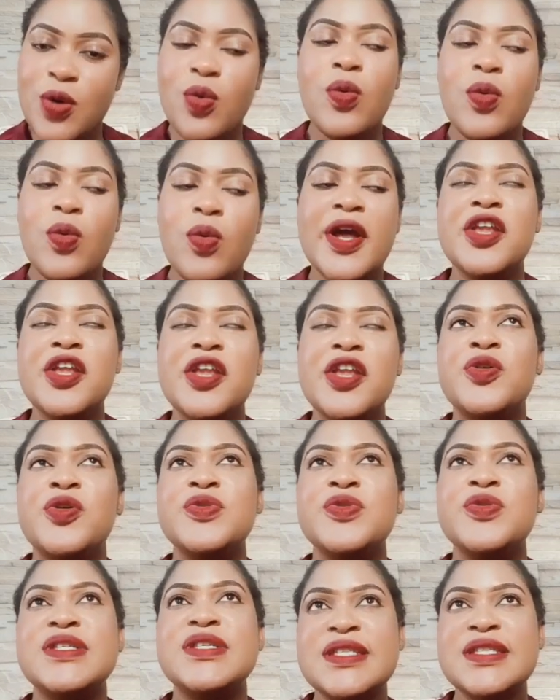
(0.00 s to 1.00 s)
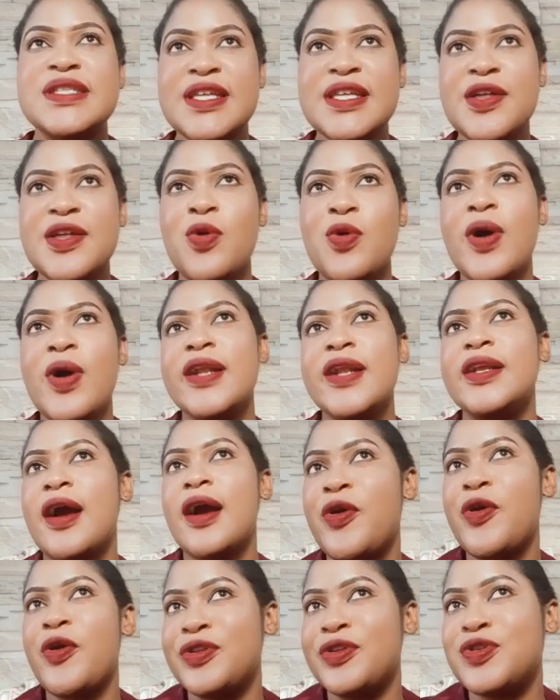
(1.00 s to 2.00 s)
When you see the word
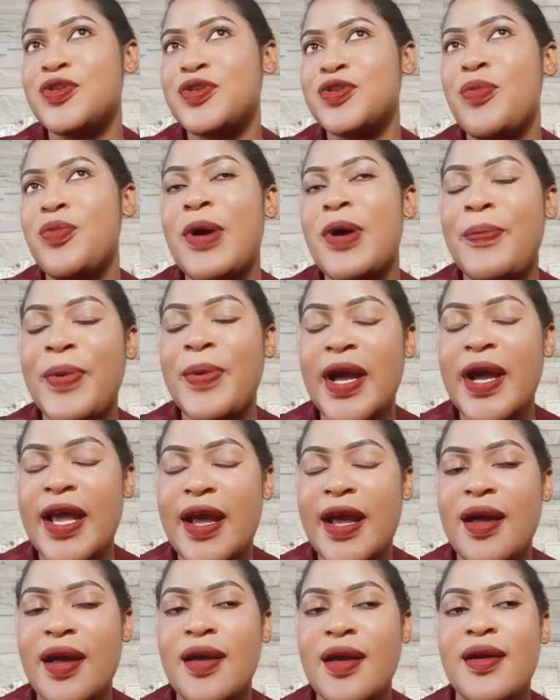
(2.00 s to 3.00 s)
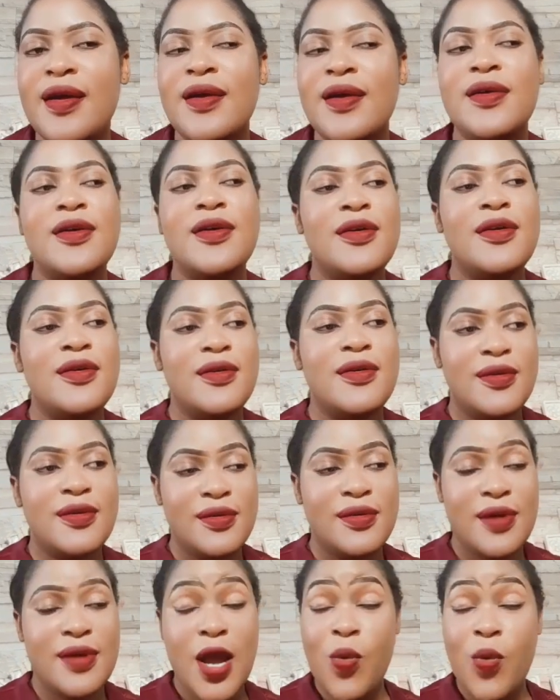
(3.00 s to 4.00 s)
carrot or papaya,
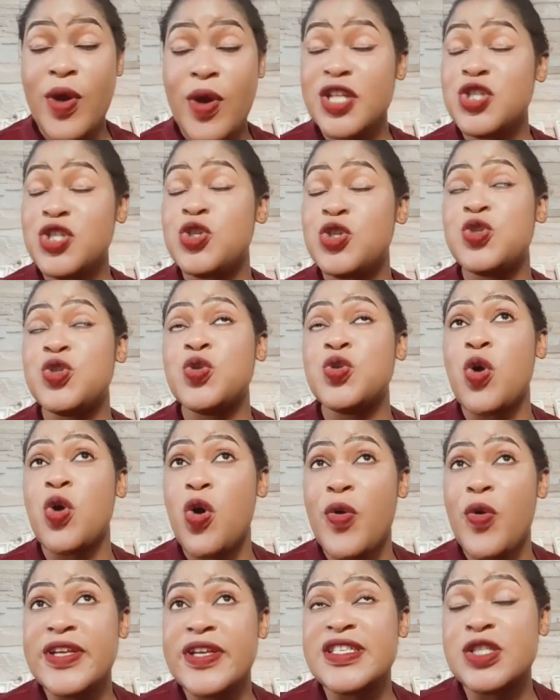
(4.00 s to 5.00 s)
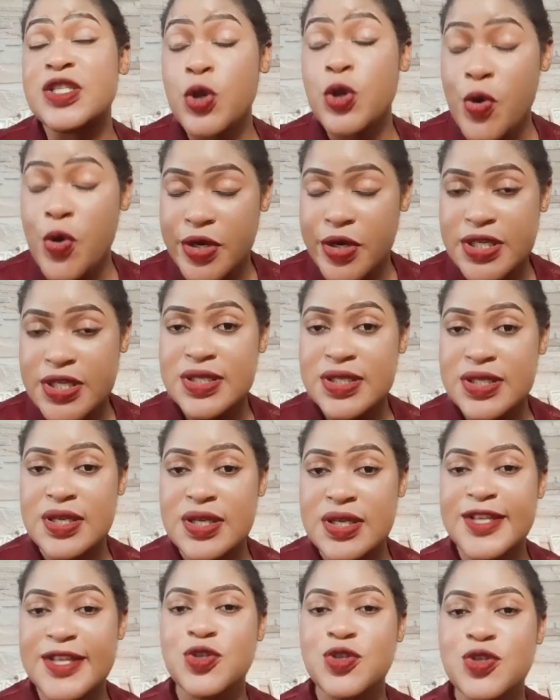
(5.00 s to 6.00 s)
I want you to always note
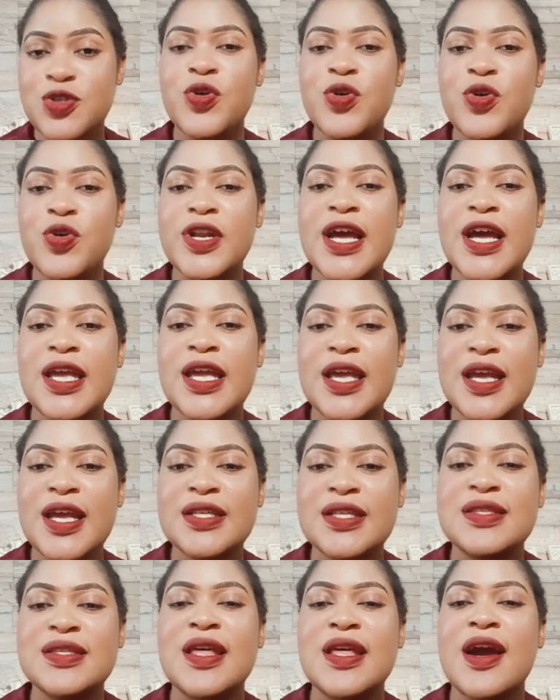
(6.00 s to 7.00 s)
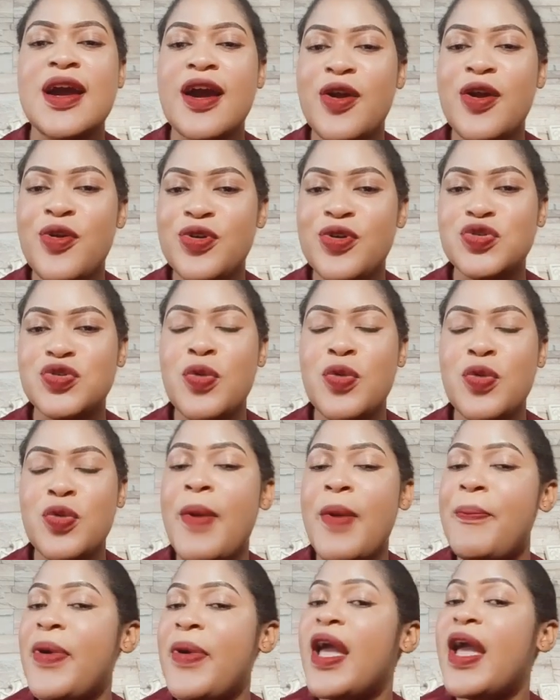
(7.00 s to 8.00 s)
that you're gonna get the carrot or
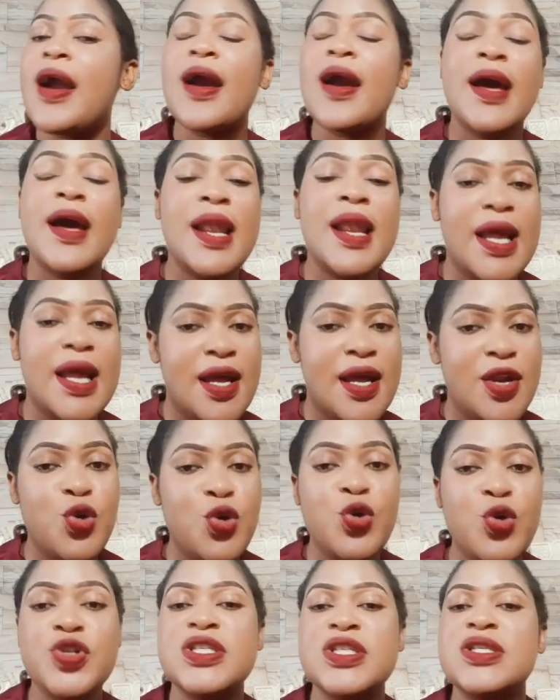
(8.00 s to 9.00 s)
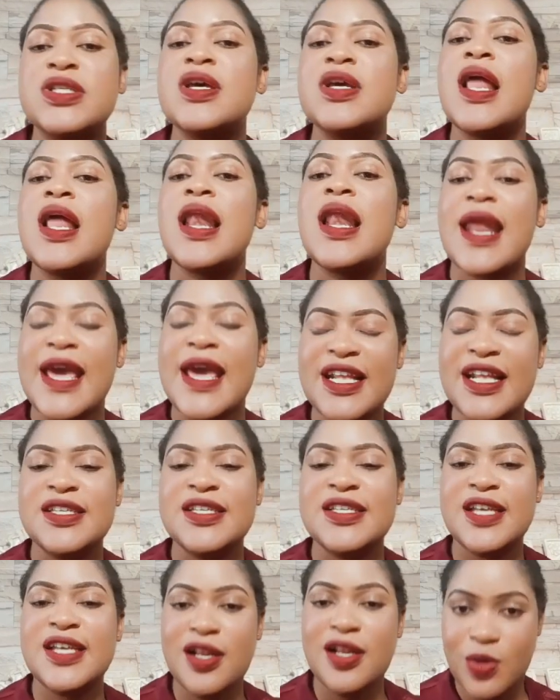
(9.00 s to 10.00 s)
papaya color, not
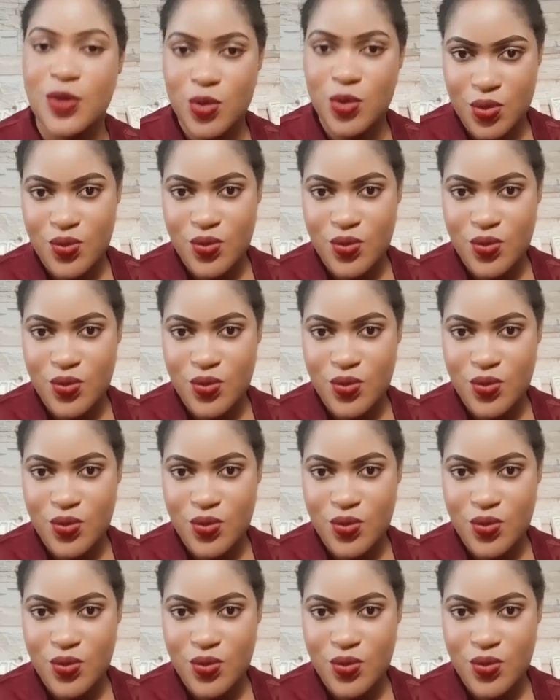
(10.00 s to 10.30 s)
light yellow.